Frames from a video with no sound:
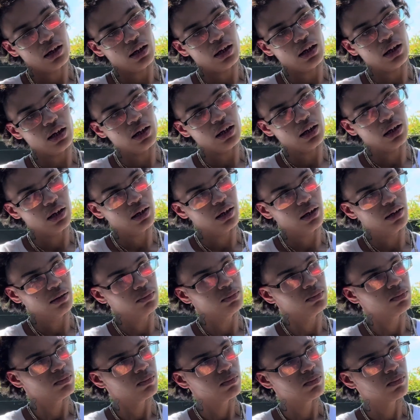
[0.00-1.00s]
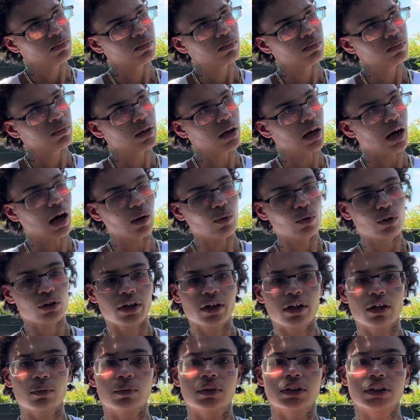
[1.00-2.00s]
And I wrote
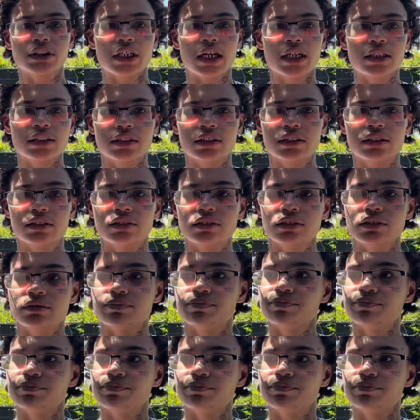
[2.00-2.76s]
down a bunch of ideas,